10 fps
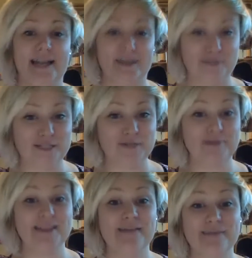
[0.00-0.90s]
and I'm
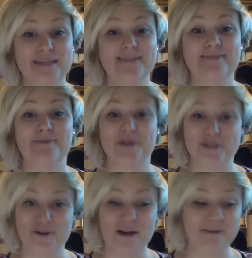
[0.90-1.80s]
assuming that means
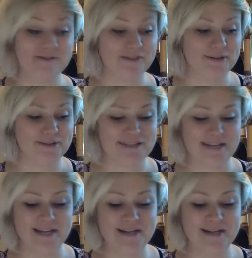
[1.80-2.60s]
pretty drama-filled.